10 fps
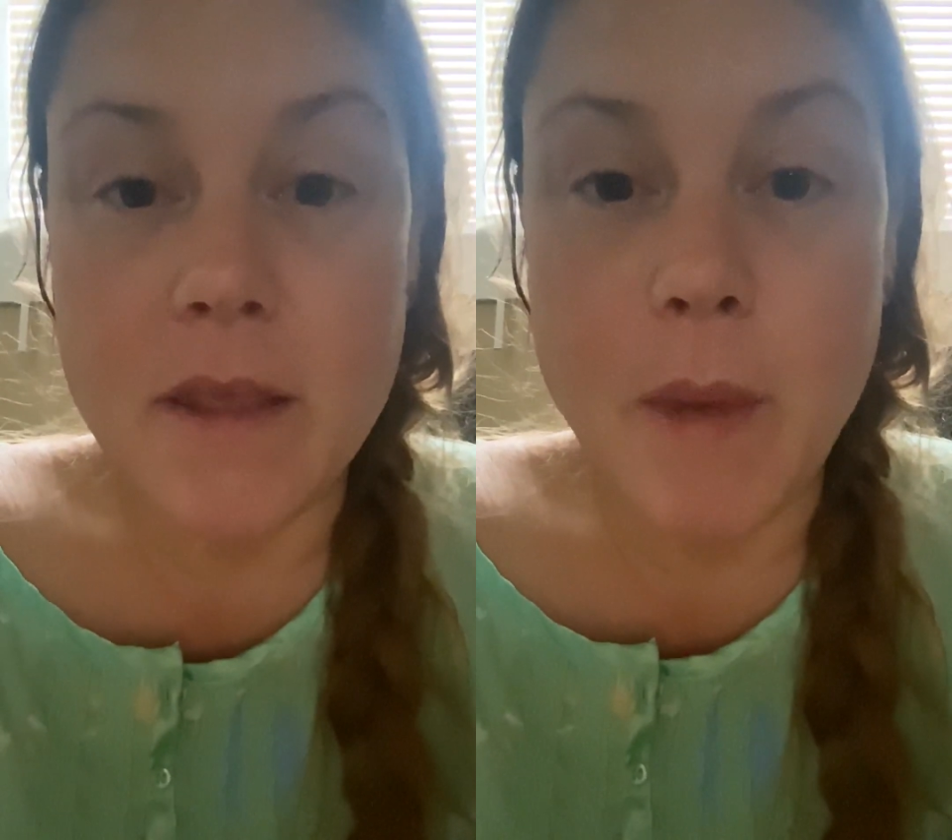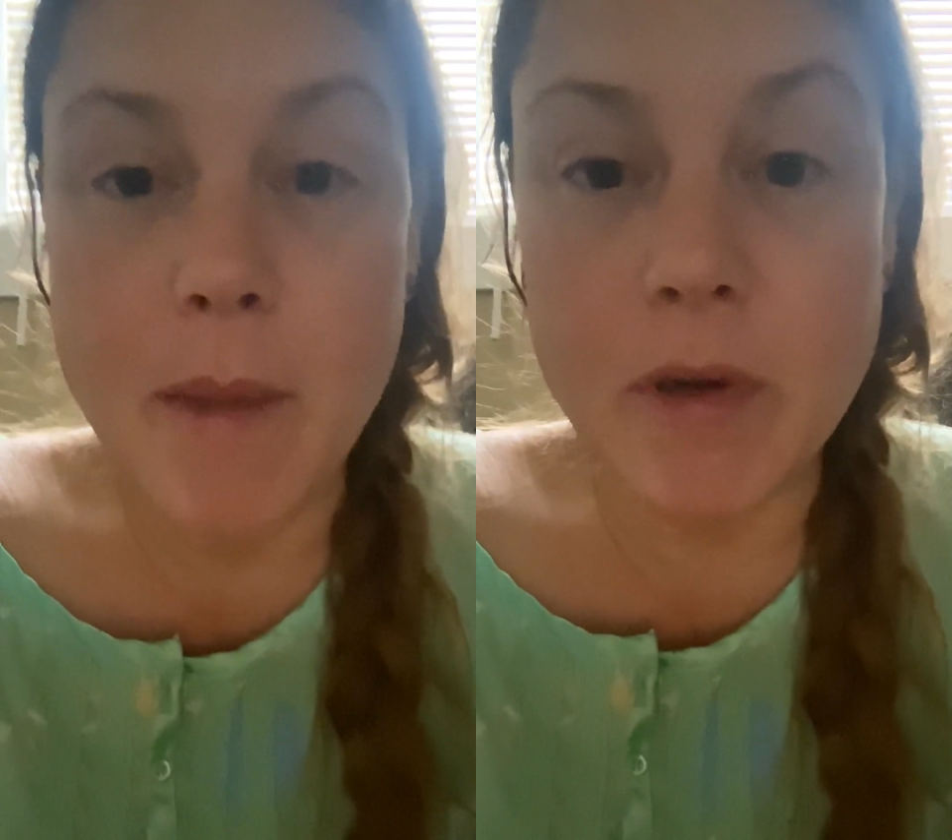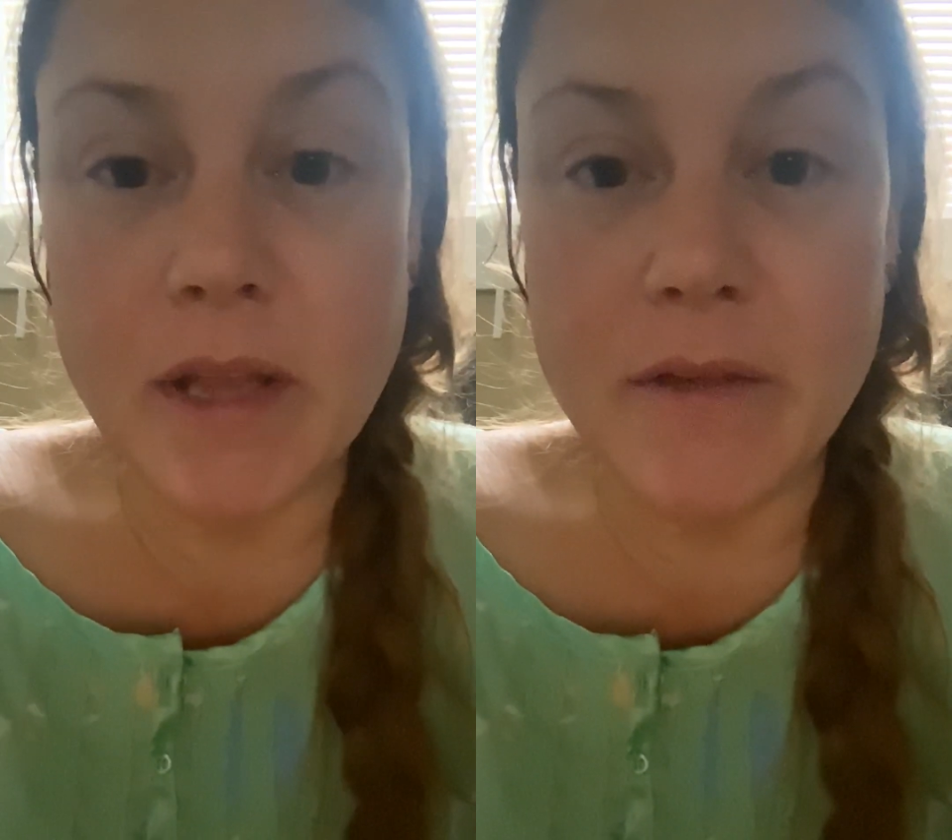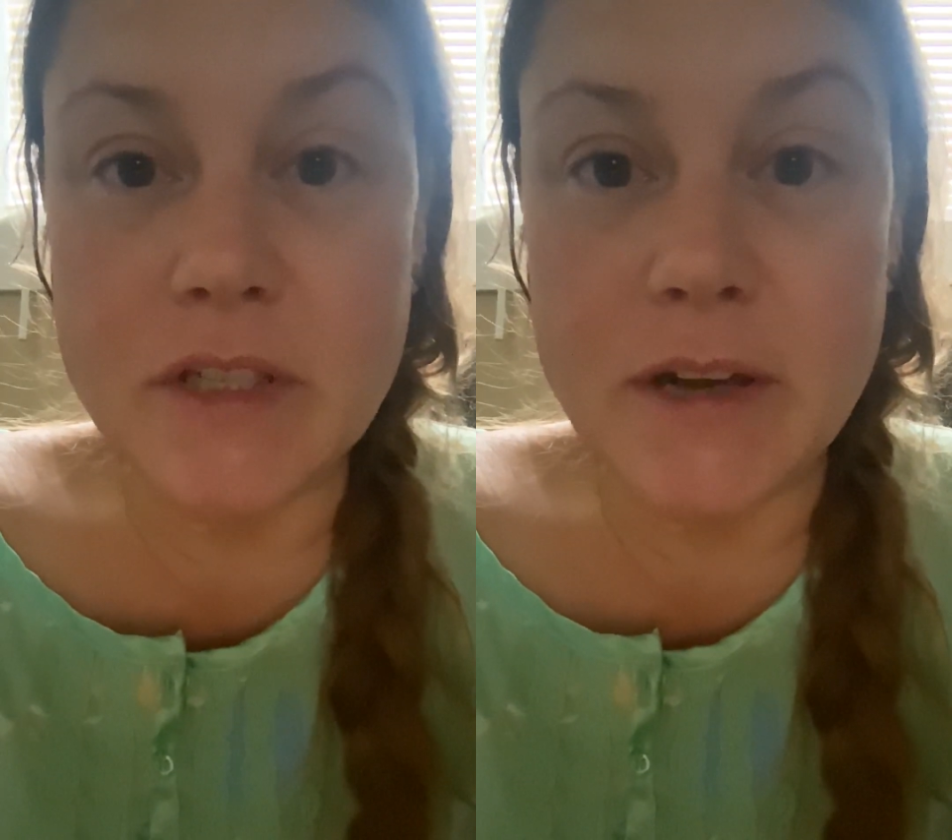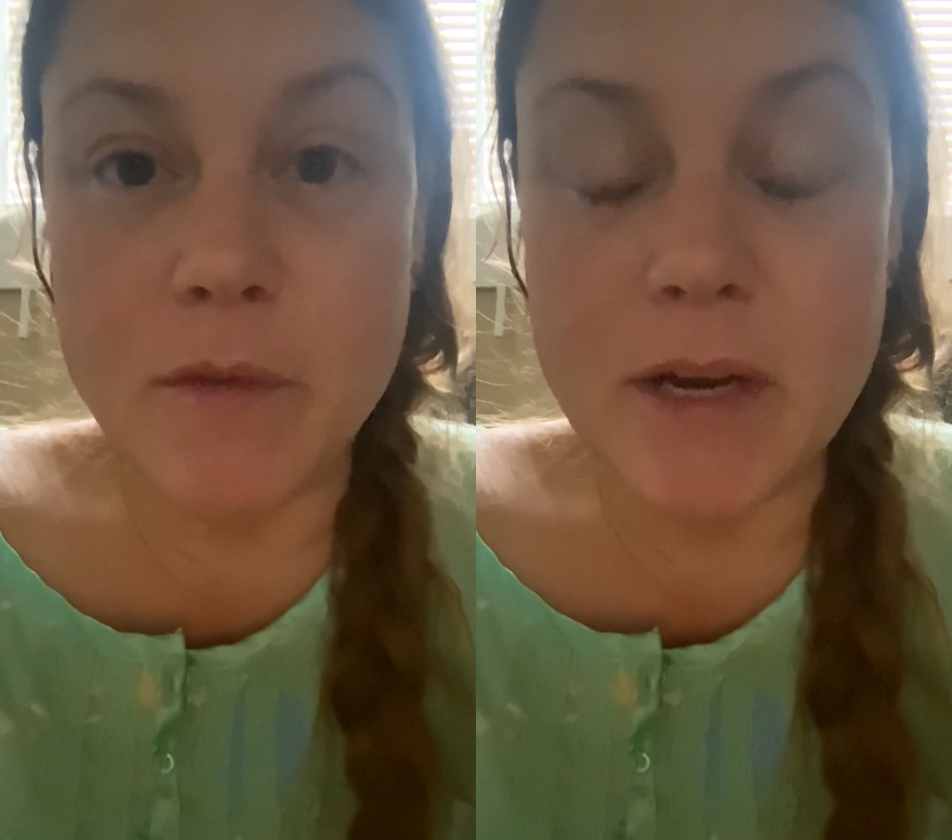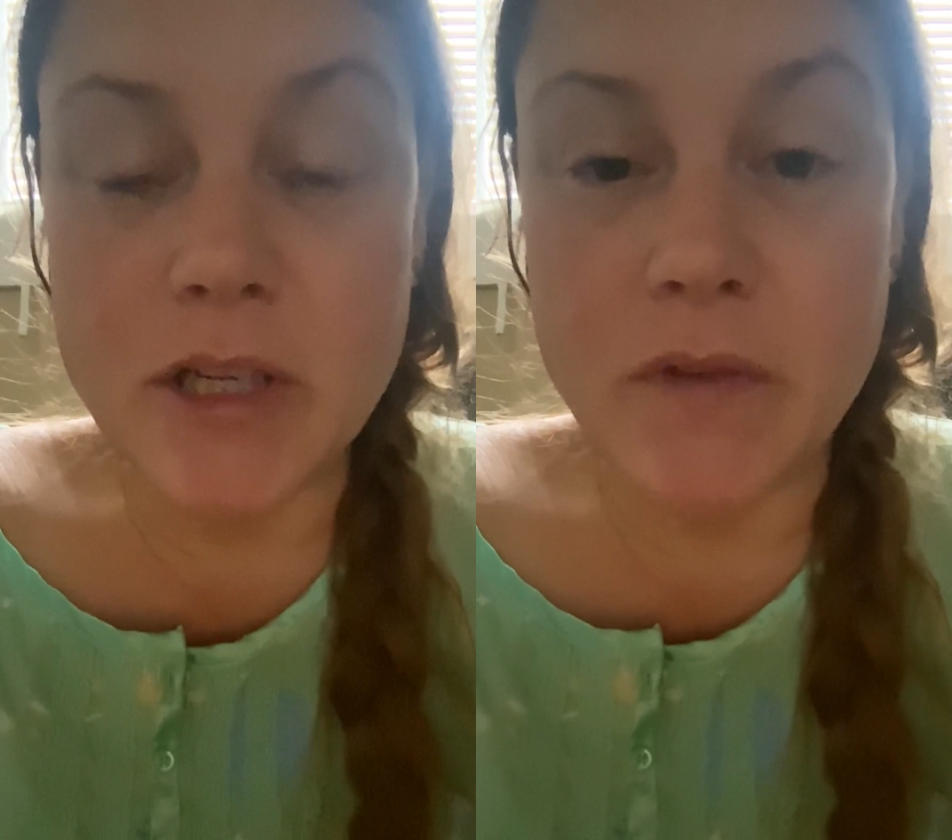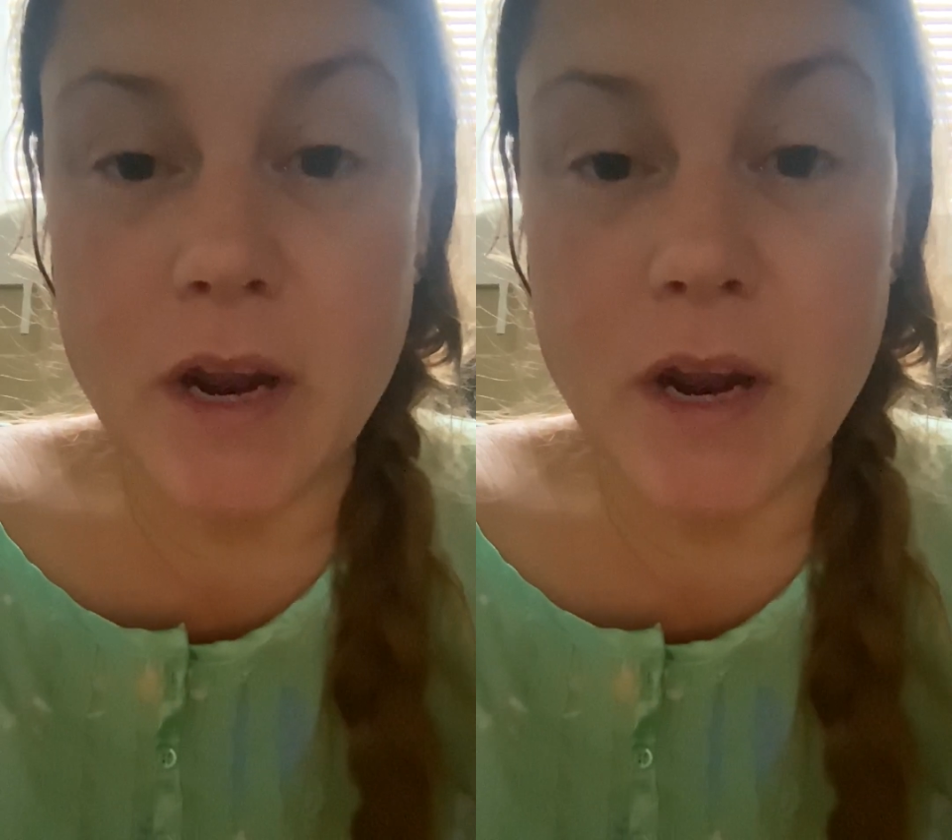the paper left defamation of